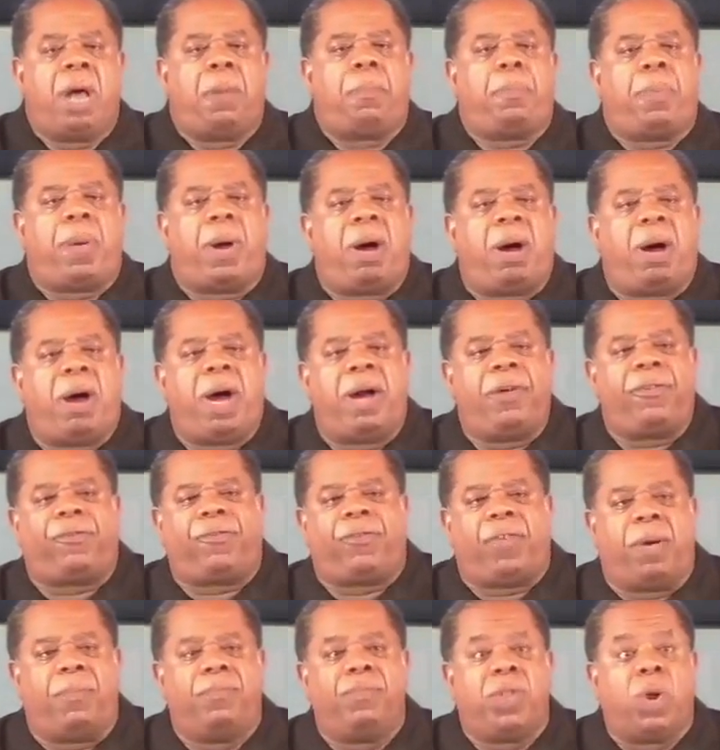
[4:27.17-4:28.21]
apart
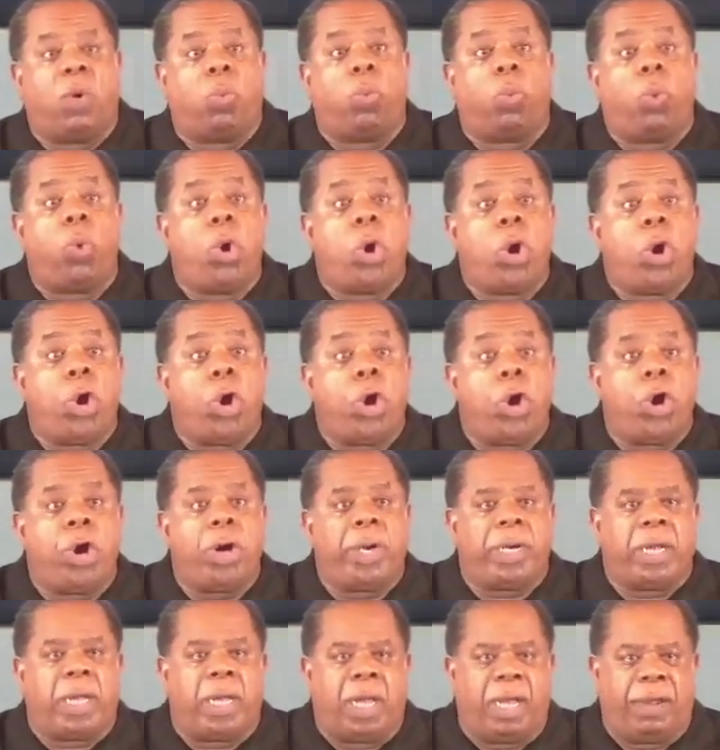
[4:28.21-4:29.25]
from the
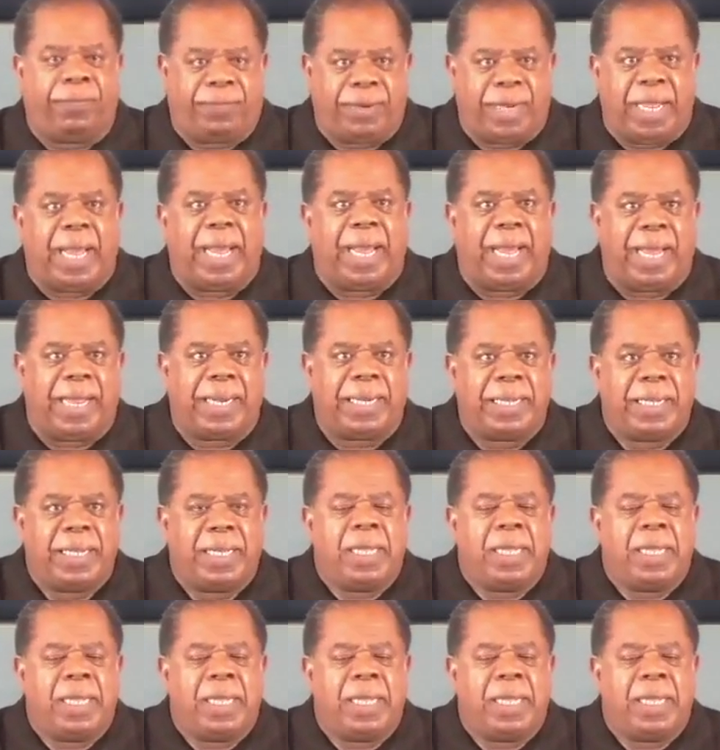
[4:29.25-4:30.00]
word of God.